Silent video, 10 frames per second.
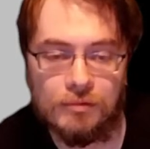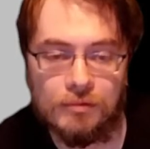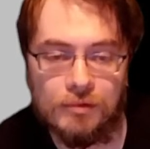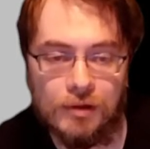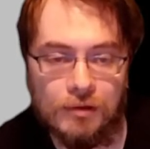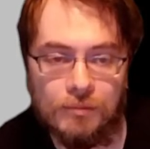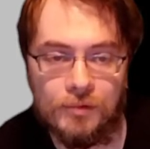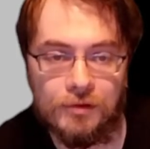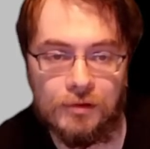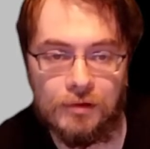No, but
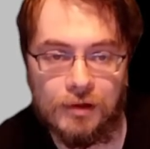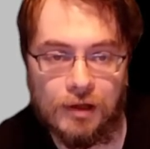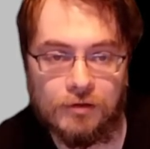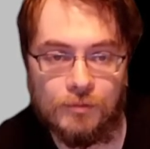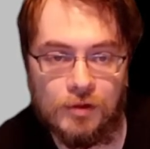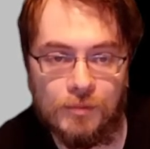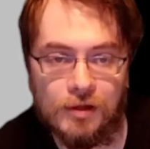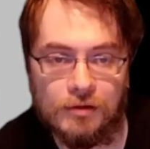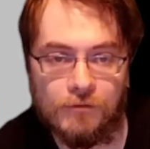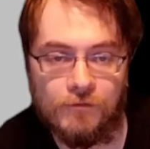they're going to have to be
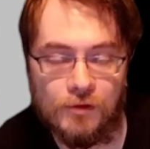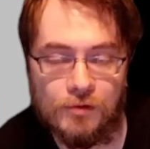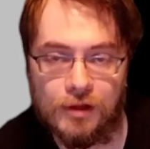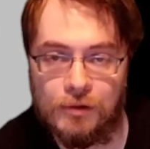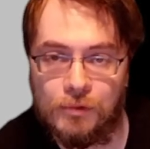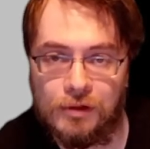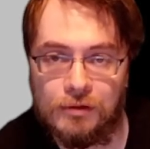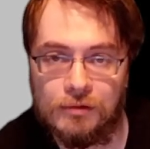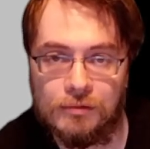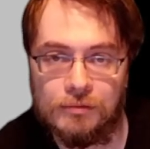made to feel that way.
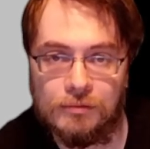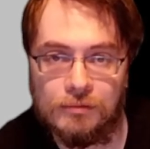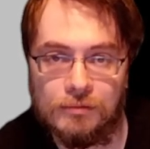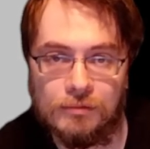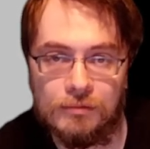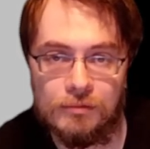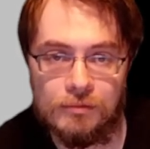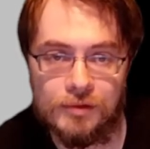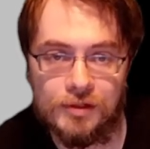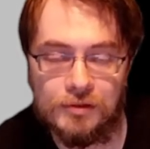
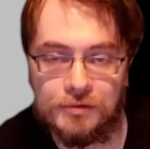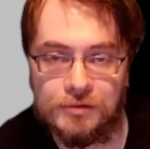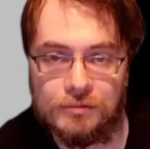Guilt.